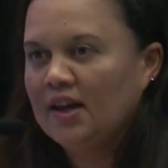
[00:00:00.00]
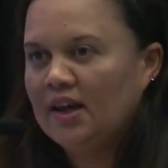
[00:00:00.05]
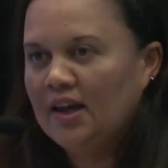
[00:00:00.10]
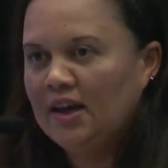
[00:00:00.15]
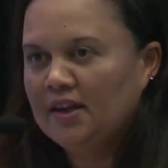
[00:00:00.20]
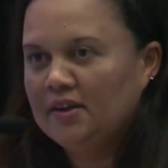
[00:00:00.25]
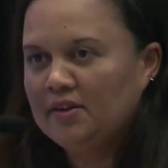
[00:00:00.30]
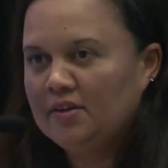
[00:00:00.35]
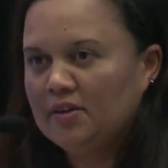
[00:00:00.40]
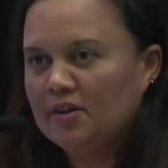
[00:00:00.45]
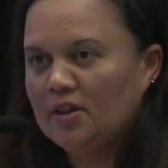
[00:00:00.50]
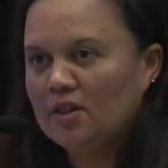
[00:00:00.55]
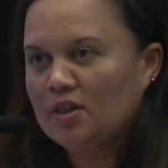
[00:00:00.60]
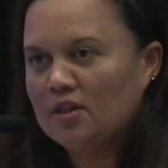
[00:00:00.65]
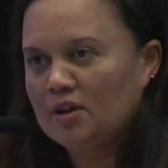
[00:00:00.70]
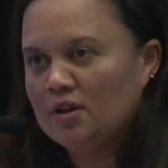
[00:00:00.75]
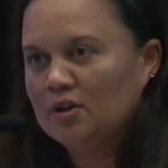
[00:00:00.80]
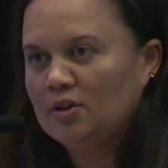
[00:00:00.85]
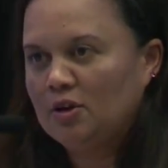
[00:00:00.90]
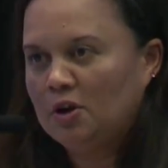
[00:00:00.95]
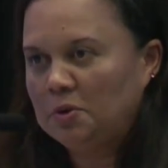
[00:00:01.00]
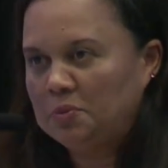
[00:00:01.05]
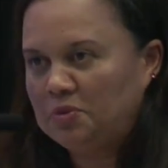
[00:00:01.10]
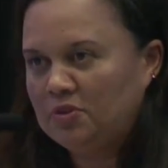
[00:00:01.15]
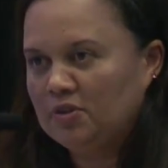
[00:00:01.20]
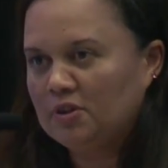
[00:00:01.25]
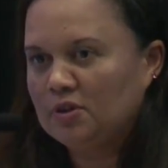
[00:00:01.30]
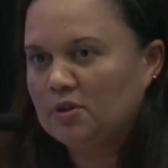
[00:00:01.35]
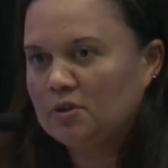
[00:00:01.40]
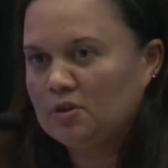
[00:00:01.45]
And the third
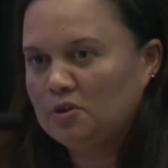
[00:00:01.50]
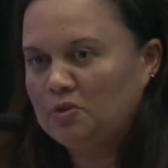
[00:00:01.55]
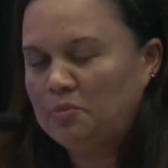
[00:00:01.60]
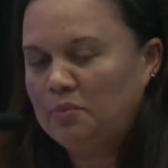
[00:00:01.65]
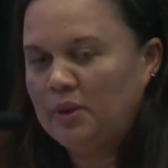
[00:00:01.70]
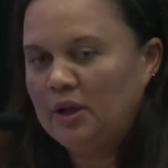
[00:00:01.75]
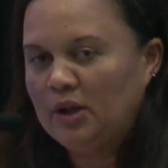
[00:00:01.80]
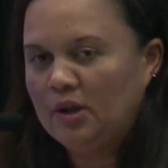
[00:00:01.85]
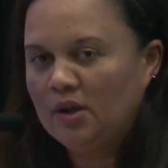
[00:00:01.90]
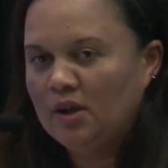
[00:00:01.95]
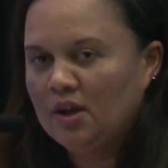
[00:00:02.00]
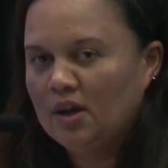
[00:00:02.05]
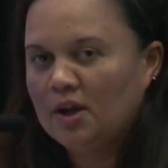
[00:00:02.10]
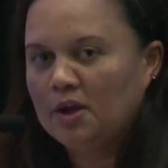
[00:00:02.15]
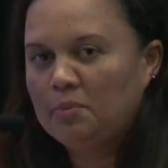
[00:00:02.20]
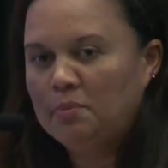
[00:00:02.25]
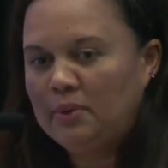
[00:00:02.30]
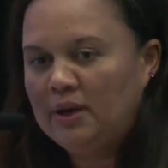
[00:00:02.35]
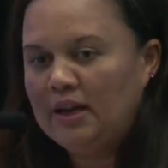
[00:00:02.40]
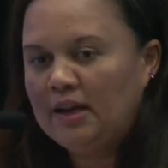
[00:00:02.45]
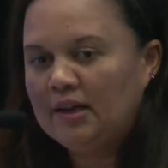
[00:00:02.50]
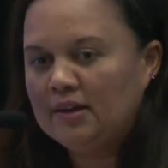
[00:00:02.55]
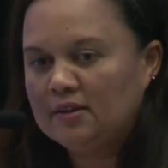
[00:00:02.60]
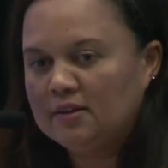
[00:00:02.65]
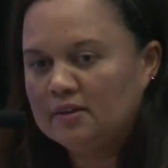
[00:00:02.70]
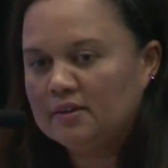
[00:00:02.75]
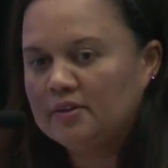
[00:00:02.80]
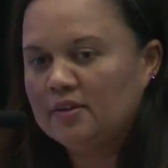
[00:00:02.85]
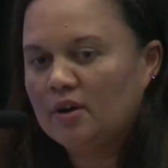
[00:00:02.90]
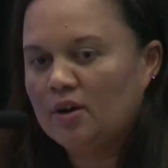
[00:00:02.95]
option could be a
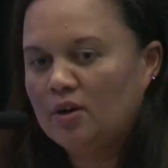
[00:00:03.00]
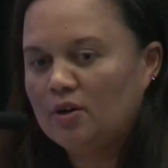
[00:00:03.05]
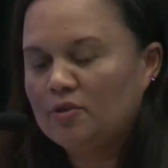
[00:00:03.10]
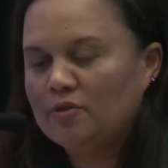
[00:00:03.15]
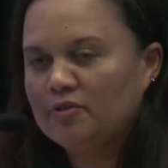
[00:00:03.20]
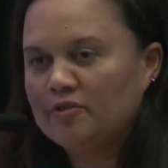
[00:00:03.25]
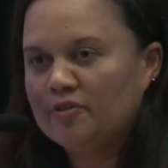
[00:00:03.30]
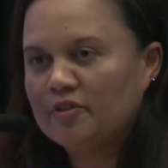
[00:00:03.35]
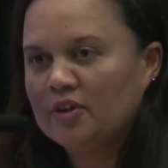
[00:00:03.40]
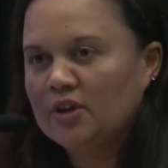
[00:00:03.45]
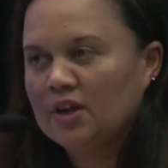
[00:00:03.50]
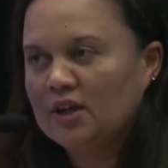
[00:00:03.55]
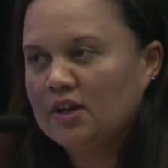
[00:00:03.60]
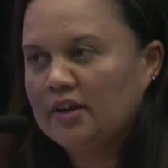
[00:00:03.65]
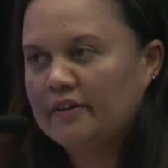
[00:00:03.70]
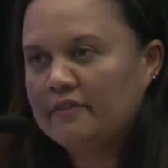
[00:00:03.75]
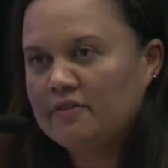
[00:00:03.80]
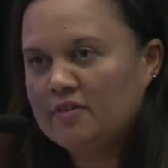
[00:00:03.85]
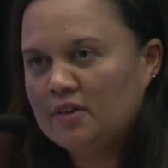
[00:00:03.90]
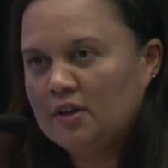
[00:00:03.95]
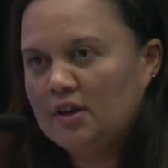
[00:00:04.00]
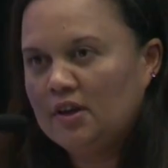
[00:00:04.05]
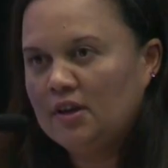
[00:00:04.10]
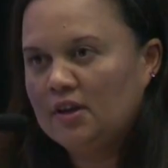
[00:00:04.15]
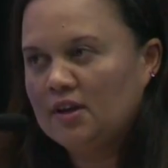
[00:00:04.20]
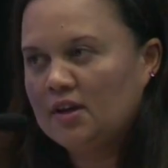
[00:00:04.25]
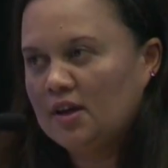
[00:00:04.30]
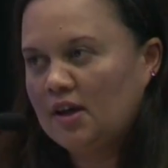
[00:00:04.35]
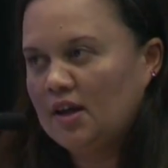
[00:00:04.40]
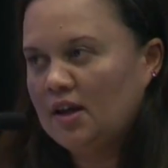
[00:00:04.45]
blend of
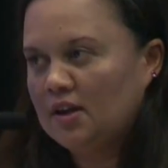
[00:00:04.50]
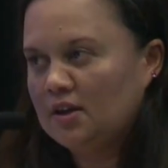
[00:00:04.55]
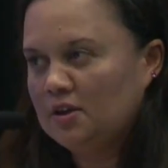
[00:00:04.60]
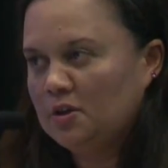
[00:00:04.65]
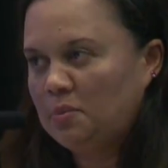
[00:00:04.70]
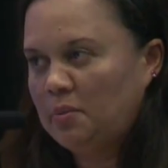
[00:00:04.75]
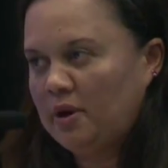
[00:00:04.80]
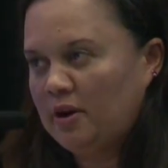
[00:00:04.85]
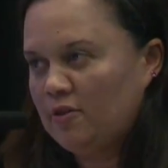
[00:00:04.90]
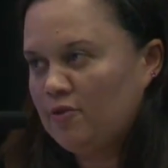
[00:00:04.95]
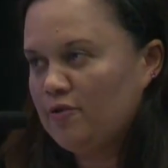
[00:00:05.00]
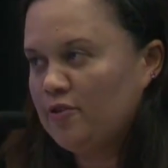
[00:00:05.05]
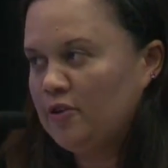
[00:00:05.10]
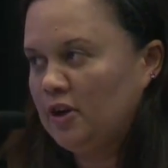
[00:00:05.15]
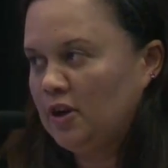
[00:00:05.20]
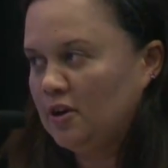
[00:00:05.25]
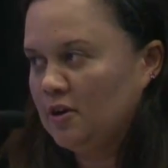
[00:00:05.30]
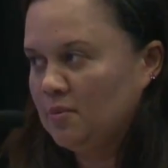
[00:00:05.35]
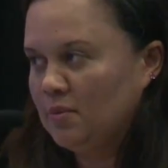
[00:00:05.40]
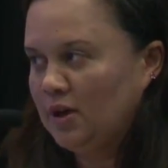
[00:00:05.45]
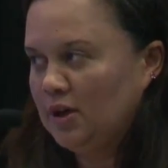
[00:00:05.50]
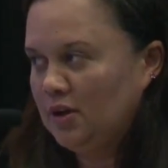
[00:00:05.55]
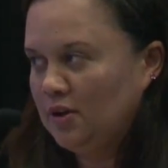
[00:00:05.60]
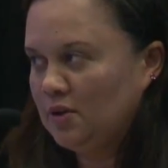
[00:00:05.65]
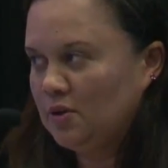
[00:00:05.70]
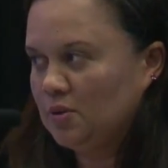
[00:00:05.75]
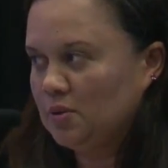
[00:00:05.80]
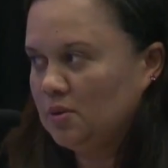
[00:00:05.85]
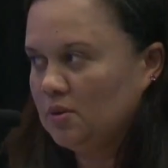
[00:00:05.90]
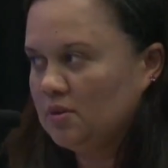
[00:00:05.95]
naphthenic and paraffinic
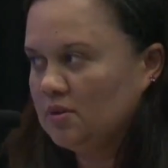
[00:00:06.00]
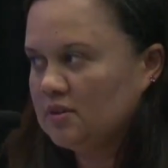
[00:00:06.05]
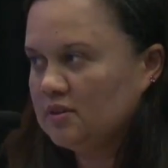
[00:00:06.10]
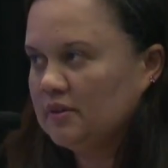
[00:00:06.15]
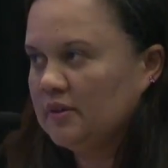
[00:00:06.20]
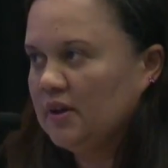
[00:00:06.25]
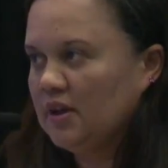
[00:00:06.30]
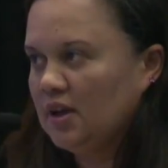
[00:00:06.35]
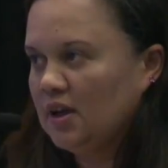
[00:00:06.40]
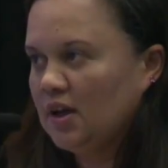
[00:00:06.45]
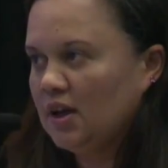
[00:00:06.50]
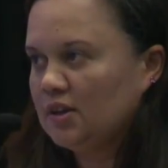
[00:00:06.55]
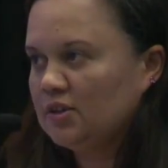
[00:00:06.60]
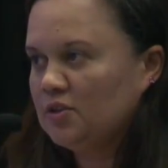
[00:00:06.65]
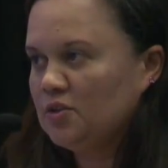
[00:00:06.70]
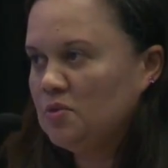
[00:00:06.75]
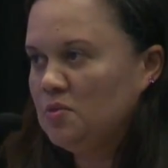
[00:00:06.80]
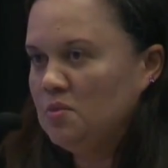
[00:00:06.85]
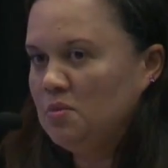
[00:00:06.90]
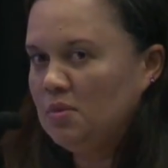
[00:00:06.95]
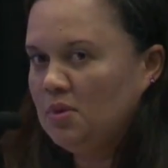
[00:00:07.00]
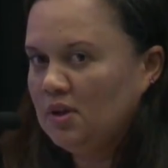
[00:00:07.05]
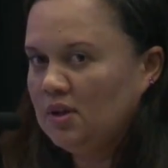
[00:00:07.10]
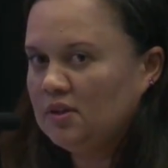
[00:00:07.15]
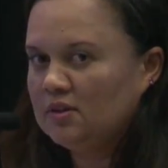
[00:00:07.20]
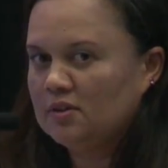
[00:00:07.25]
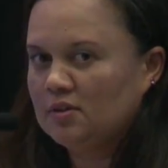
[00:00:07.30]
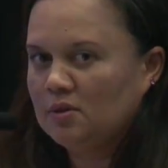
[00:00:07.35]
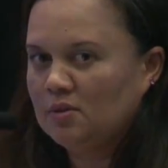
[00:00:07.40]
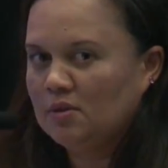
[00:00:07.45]
molecules to
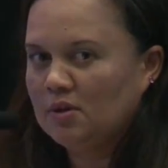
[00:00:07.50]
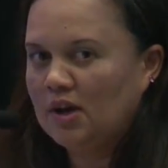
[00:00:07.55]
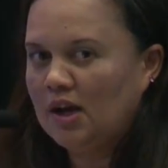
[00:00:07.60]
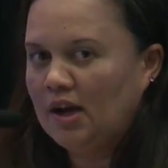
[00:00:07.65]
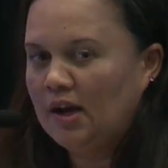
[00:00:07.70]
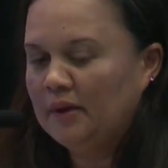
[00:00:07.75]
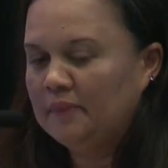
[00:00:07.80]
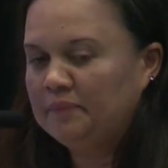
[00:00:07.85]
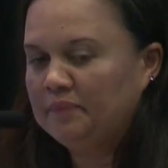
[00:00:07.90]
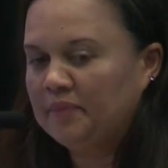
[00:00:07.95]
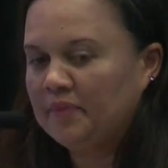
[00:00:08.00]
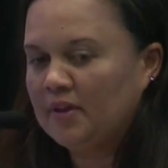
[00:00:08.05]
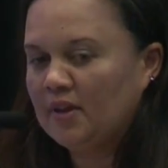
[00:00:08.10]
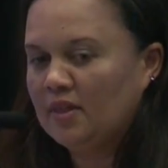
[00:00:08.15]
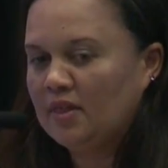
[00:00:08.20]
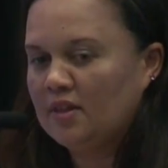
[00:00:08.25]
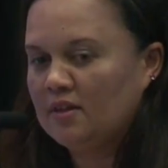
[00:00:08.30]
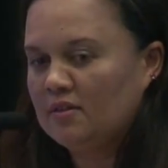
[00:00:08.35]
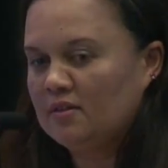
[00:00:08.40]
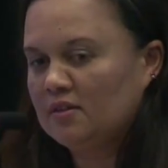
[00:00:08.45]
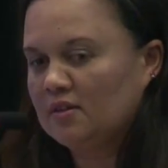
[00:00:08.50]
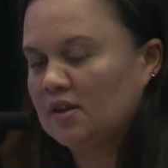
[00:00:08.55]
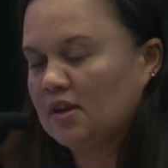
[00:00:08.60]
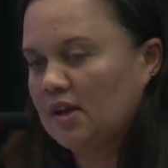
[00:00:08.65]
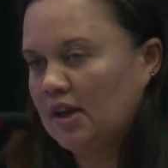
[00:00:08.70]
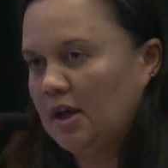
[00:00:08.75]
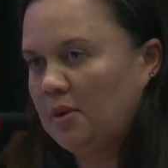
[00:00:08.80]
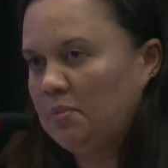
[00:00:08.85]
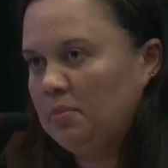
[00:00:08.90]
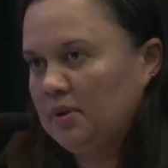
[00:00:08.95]
meet this
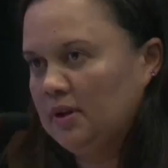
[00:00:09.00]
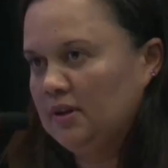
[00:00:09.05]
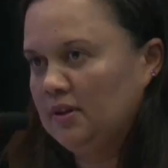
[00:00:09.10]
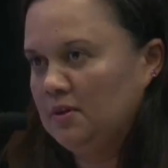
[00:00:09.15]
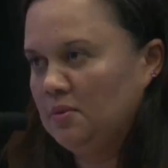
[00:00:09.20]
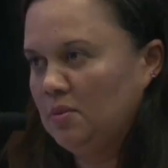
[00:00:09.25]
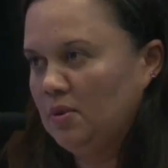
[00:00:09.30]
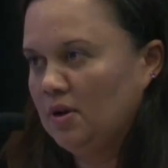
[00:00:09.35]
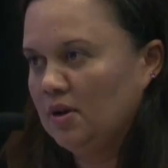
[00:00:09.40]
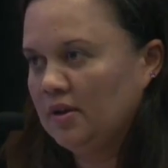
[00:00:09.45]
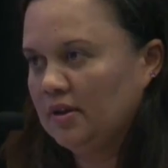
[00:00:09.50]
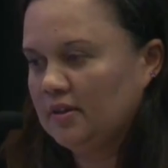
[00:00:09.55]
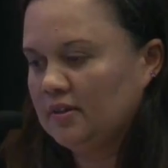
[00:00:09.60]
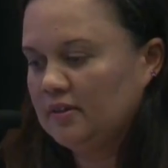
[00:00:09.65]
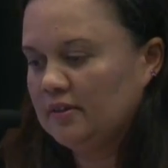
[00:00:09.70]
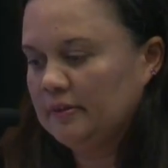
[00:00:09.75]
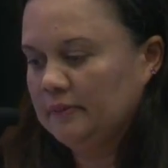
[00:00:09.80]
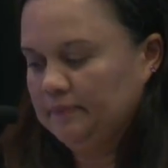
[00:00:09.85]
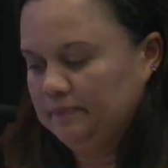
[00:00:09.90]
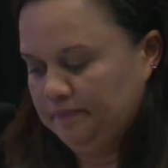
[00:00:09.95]
gap in the market.